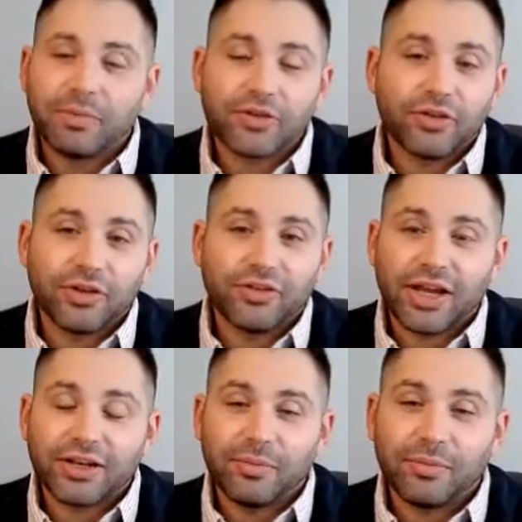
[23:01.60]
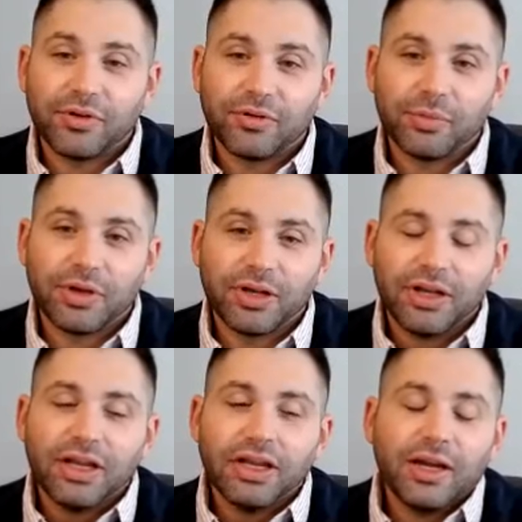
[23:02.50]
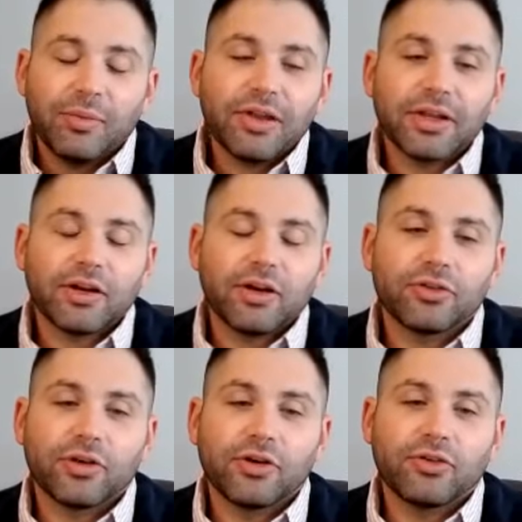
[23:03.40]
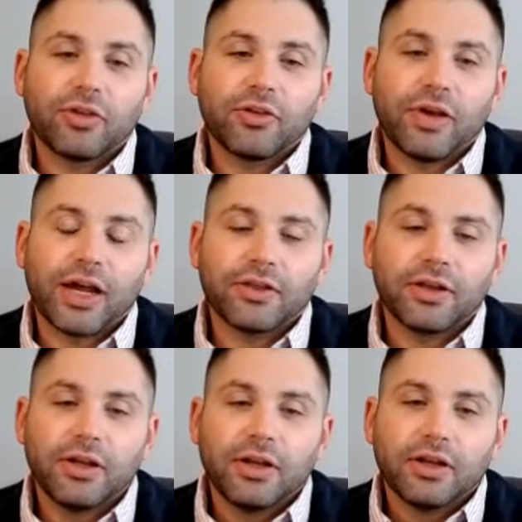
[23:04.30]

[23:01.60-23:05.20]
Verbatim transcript: i'm not sure the exact numbers but yeah but i think it also goes to the fact that